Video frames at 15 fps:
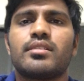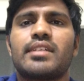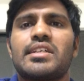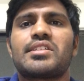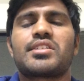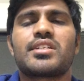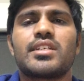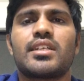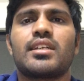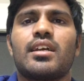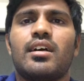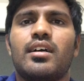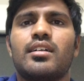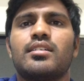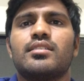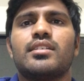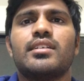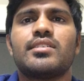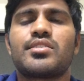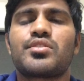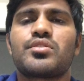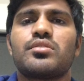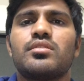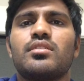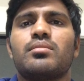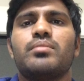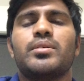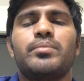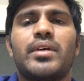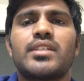testing and these two
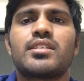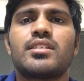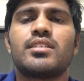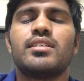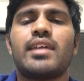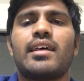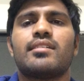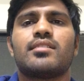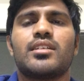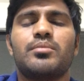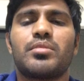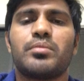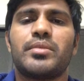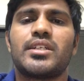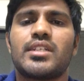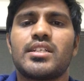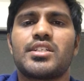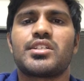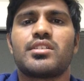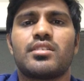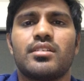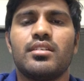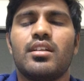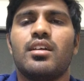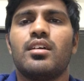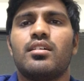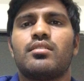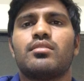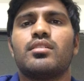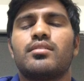will be merged as implementation.
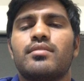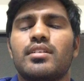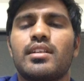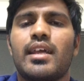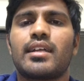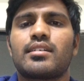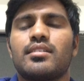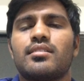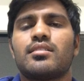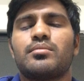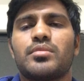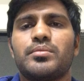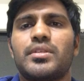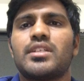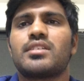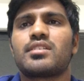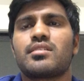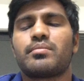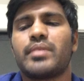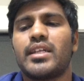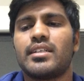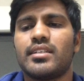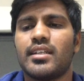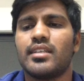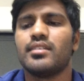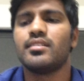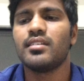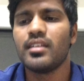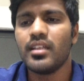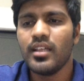So it will act as an implementation
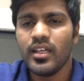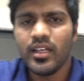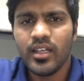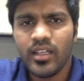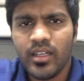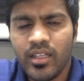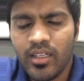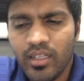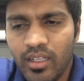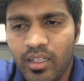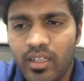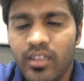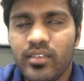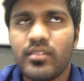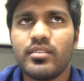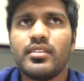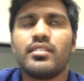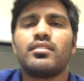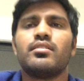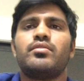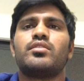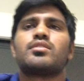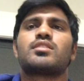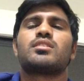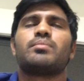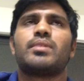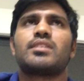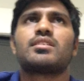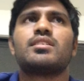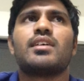maintenance. So this is the four-step
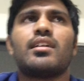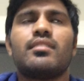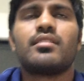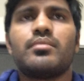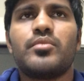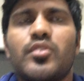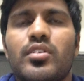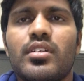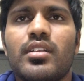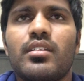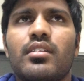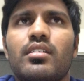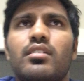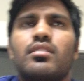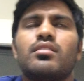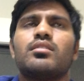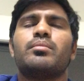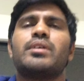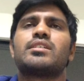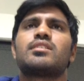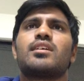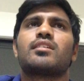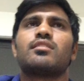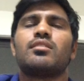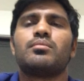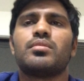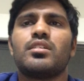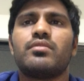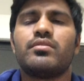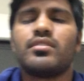SDLC model. The best
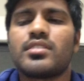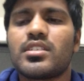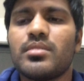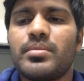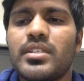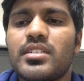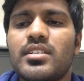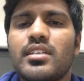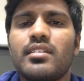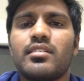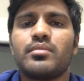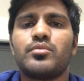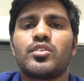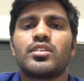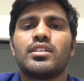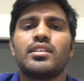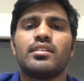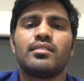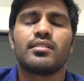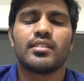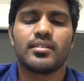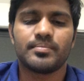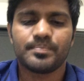example of four-step SDLC model is